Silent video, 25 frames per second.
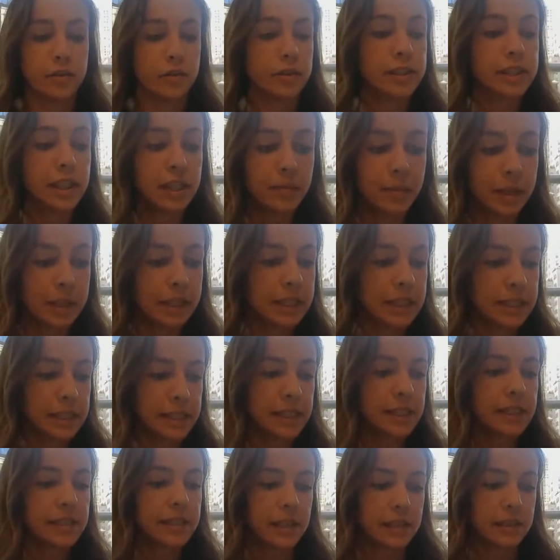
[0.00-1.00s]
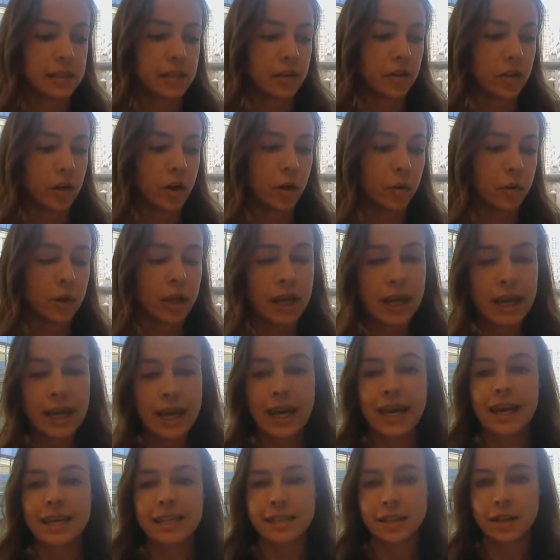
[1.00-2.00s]
or CBDCs as they're known,
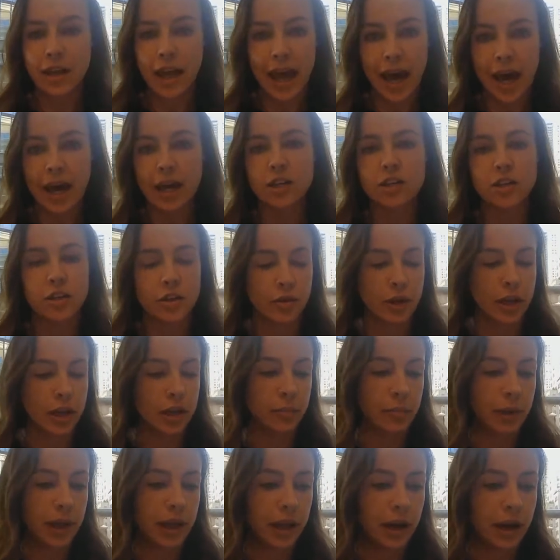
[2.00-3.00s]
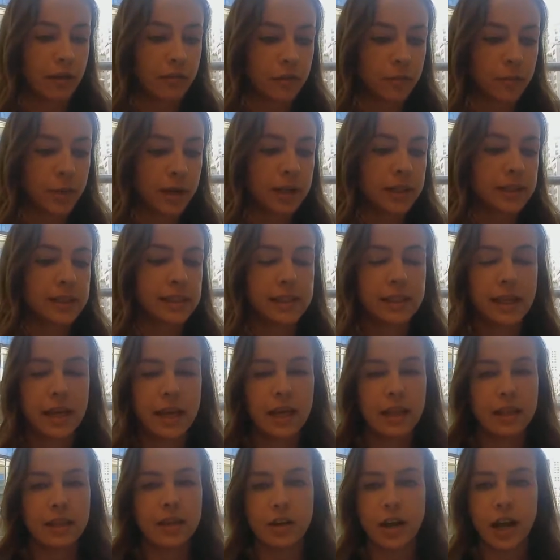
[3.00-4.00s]
it's cash created by governments.
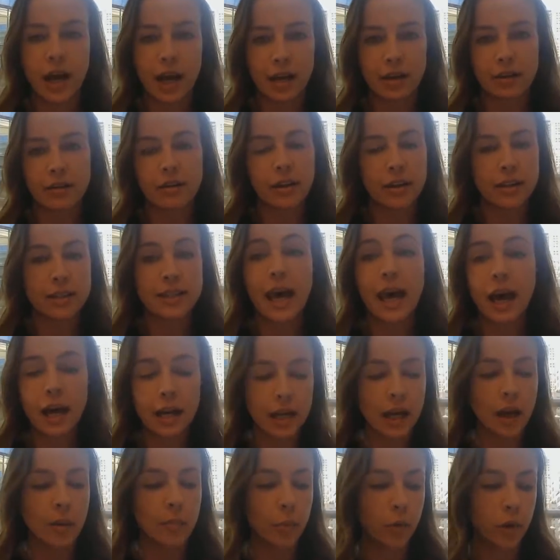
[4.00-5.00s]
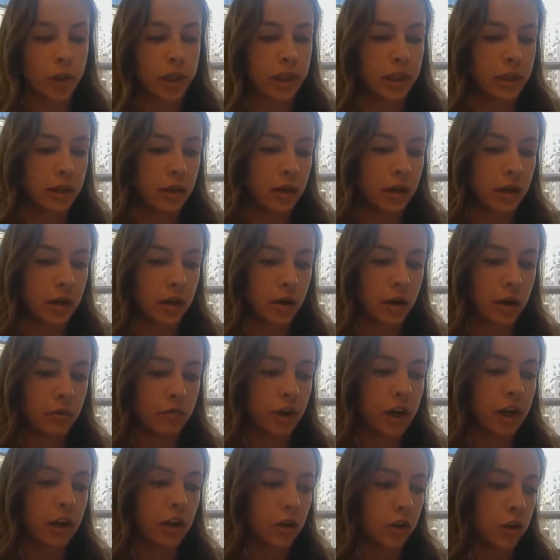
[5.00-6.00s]
They're not tied up with a
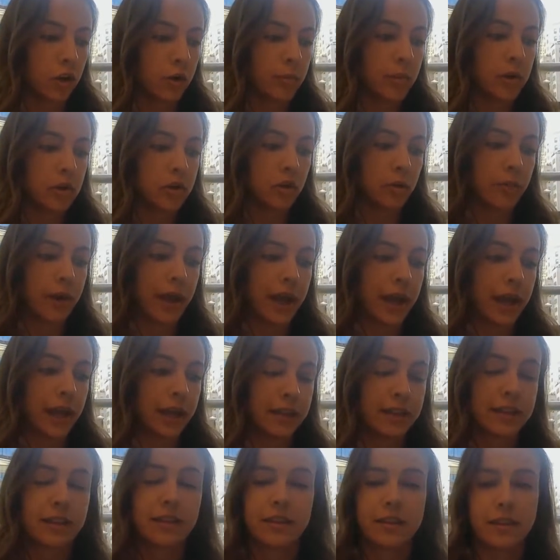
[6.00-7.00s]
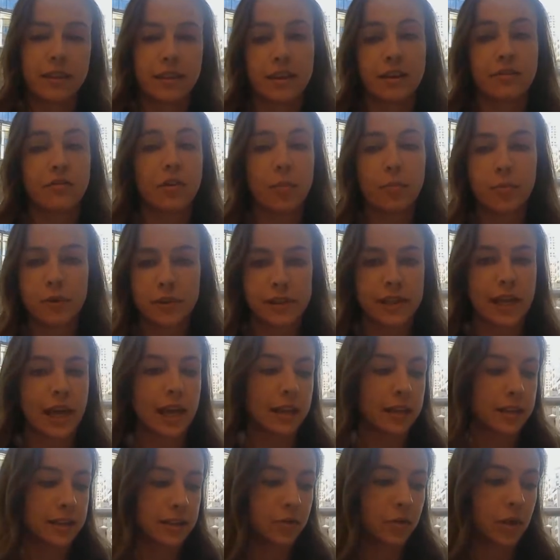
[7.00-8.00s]
regular commercial bank. They
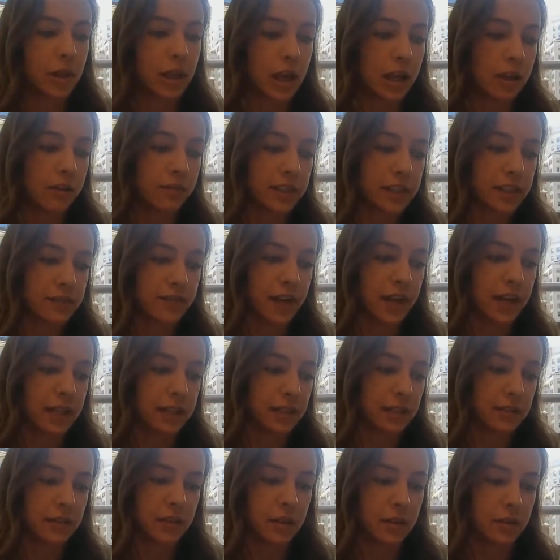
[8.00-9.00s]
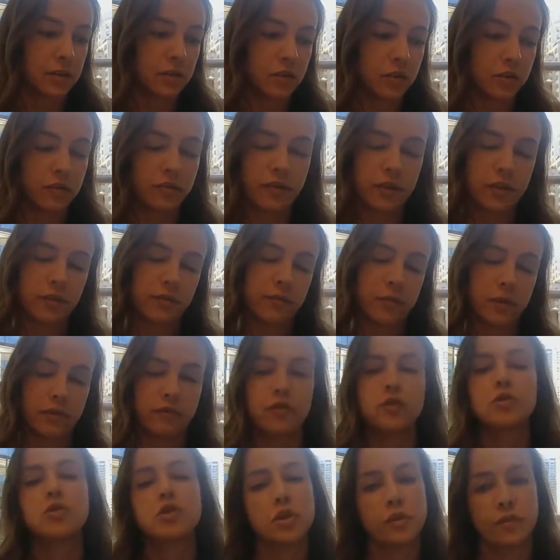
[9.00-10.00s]
represent, to a lot of its fans, a sort of a
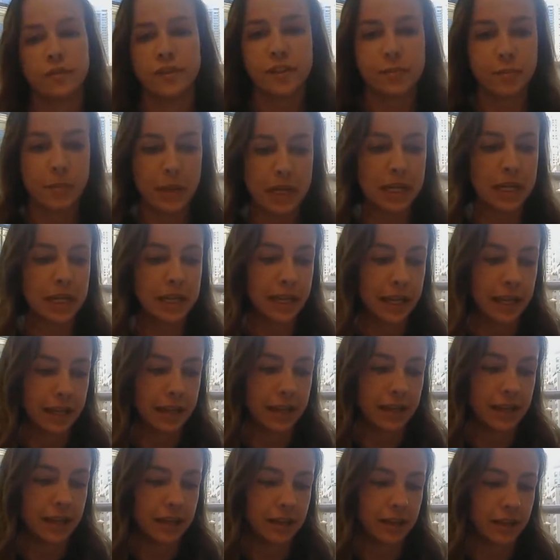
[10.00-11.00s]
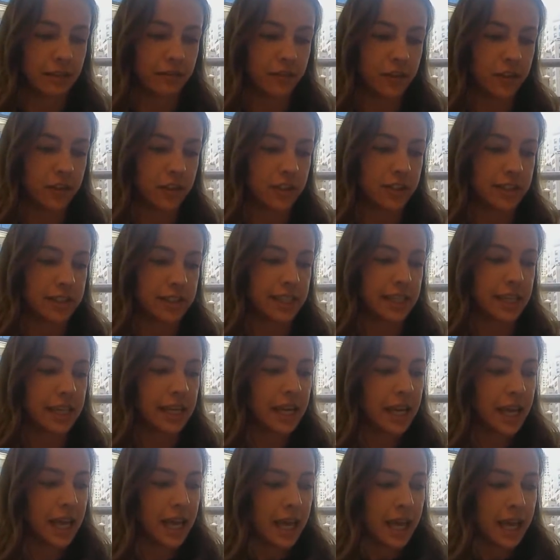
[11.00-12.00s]
future of speed and
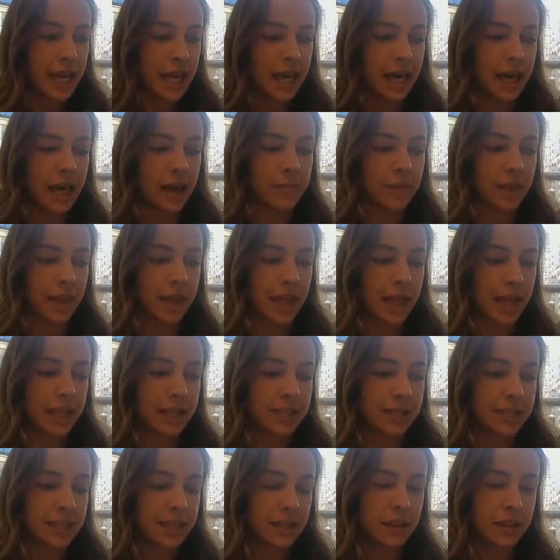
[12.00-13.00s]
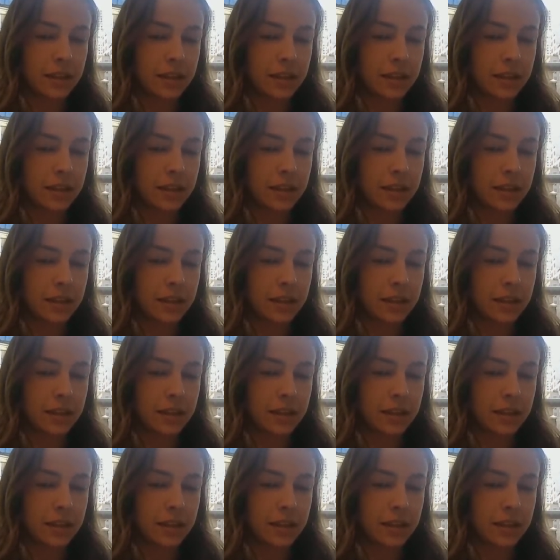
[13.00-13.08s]
efficiency. And